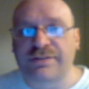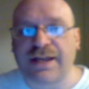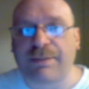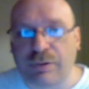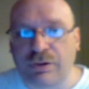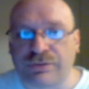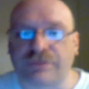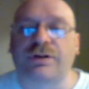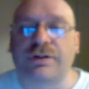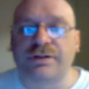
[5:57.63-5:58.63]
same
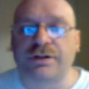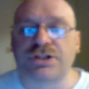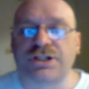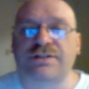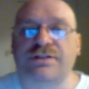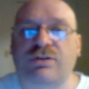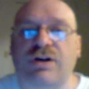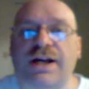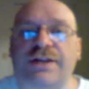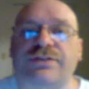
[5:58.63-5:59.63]
person in, in jesus
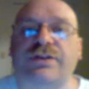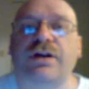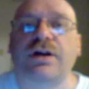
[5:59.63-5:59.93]
christ